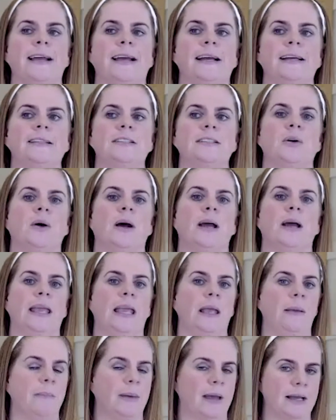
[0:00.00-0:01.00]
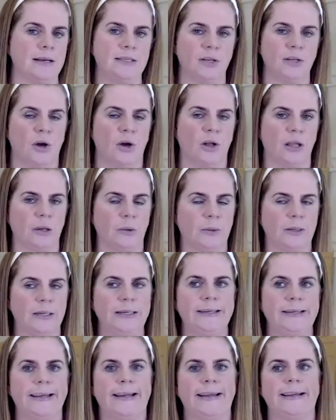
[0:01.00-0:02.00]
And so I came back to Collingwood
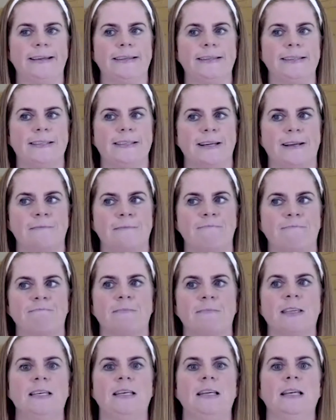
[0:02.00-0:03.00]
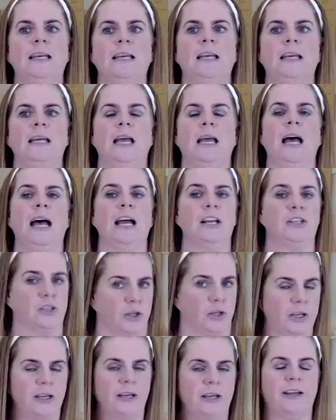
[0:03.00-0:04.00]
and um, I
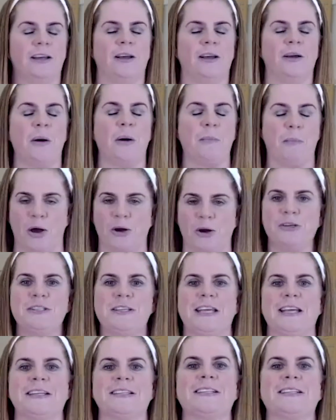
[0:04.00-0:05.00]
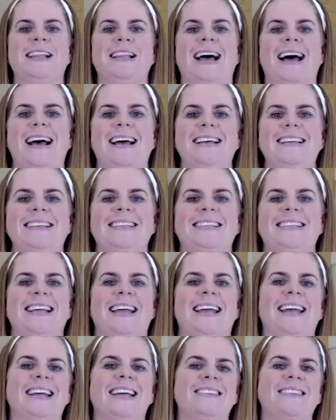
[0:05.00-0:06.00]
took a, a, modern dance class,
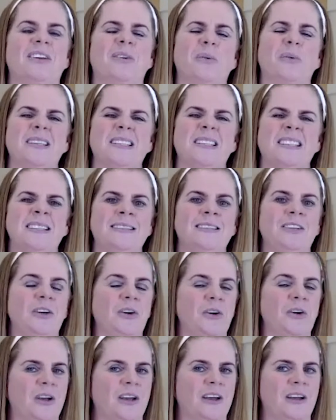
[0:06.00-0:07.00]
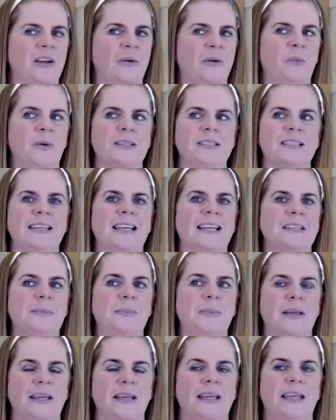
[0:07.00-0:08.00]
and there wasn't yoga wasn't as
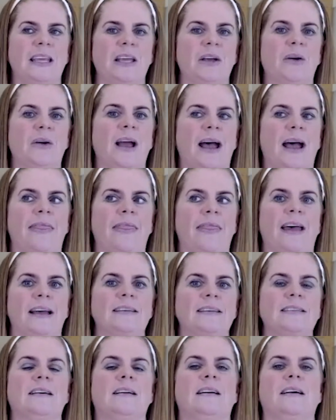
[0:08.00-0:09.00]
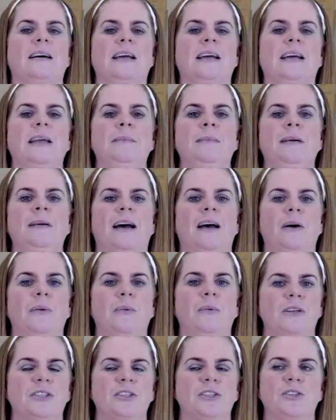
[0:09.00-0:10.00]
big here at that time, uh,
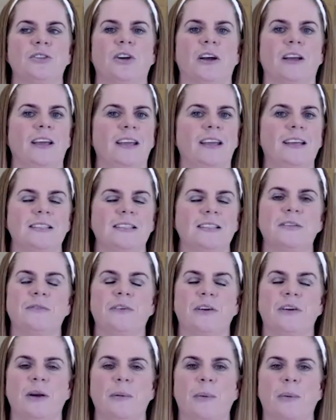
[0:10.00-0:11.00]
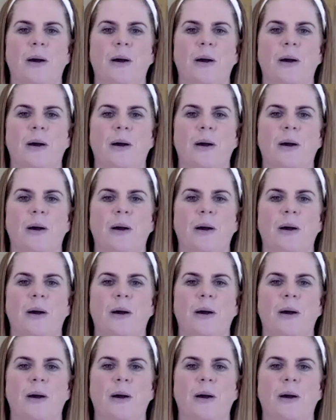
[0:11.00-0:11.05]
which is shocking because it's very